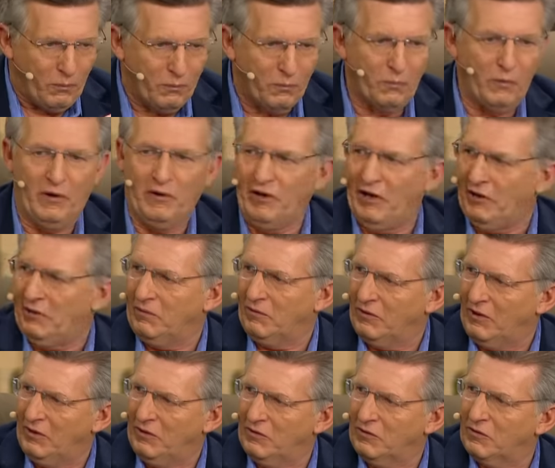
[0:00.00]
when they
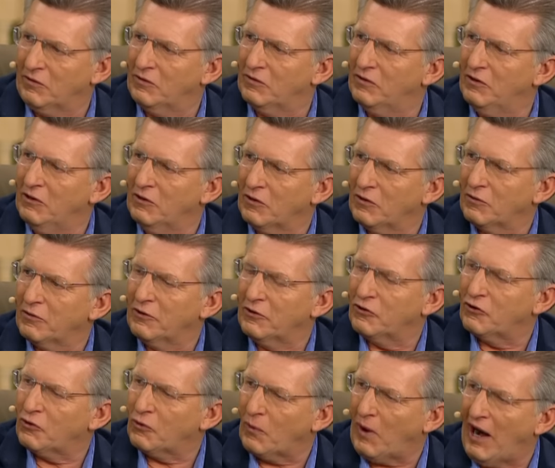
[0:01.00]
they you know they're
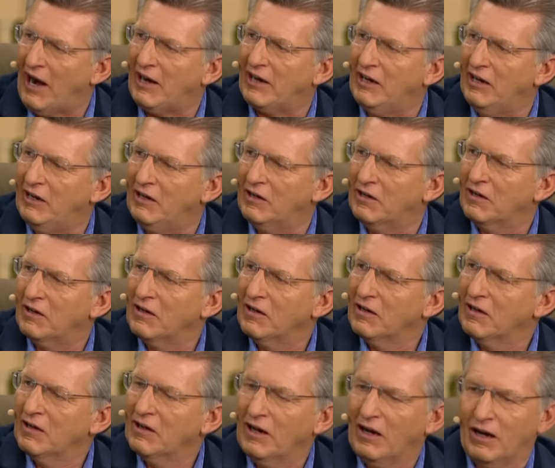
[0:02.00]
tracking
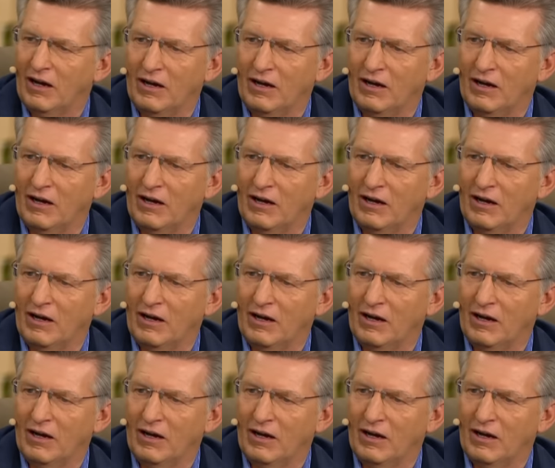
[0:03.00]
mm-hmm.